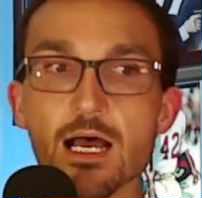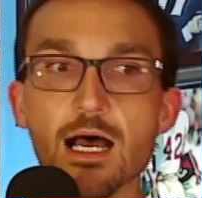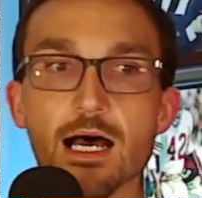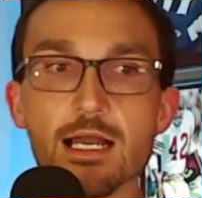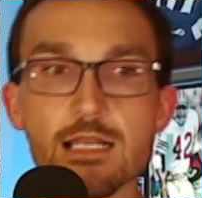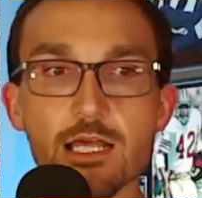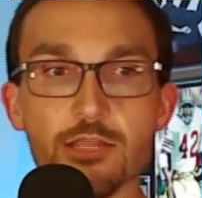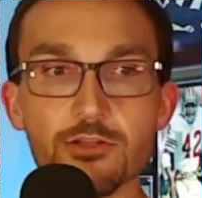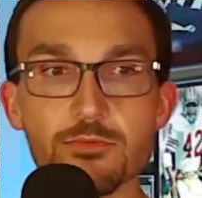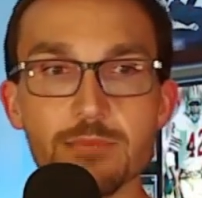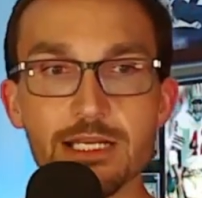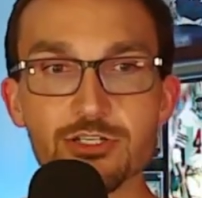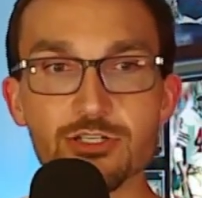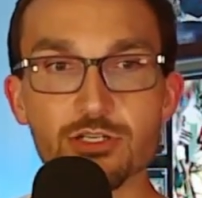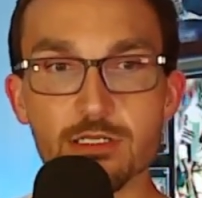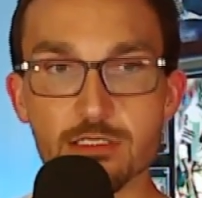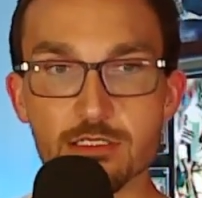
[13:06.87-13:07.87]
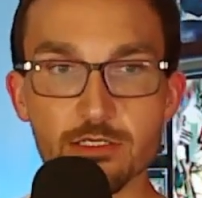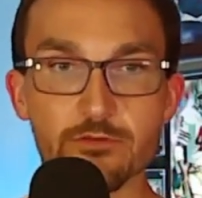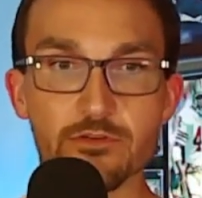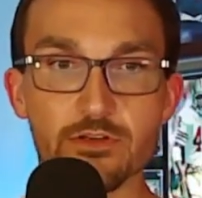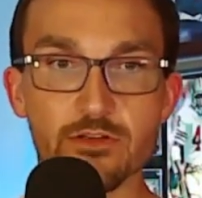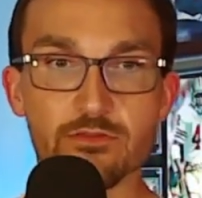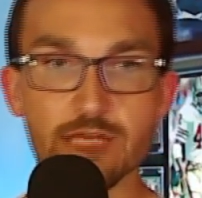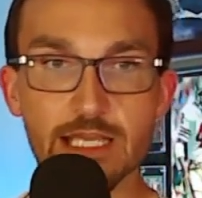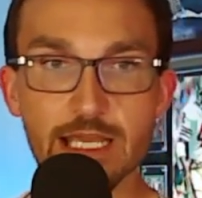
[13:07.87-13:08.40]
Another major
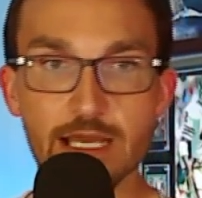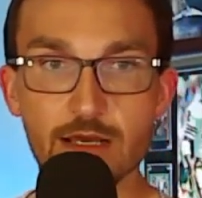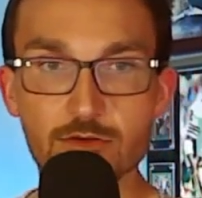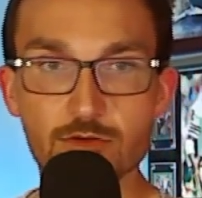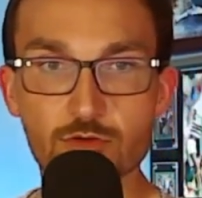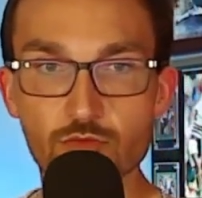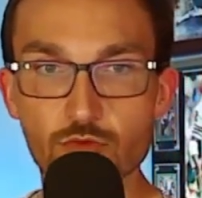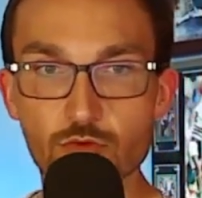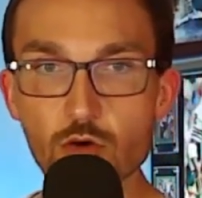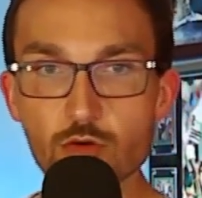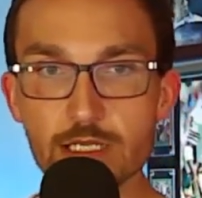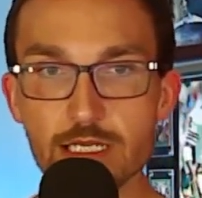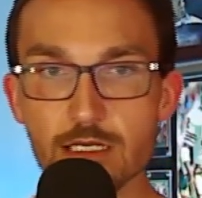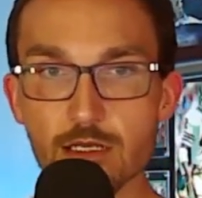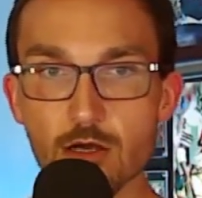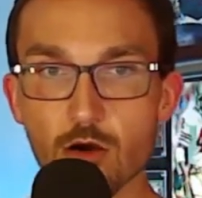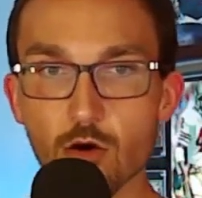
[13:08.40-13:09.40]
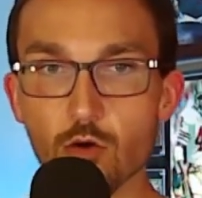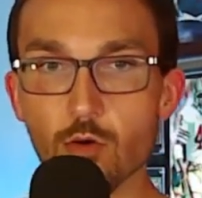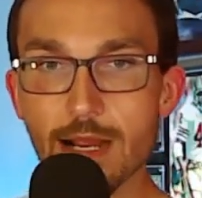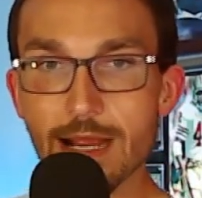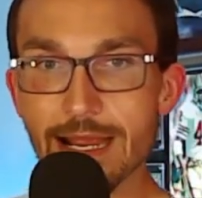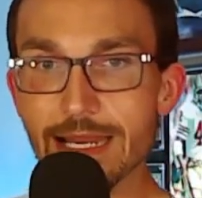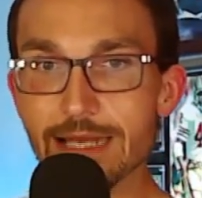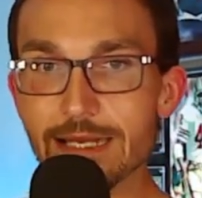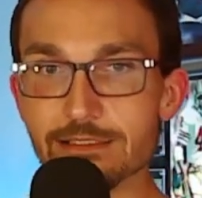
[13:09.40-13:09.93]
conservative account, Rogan O'Hanlon.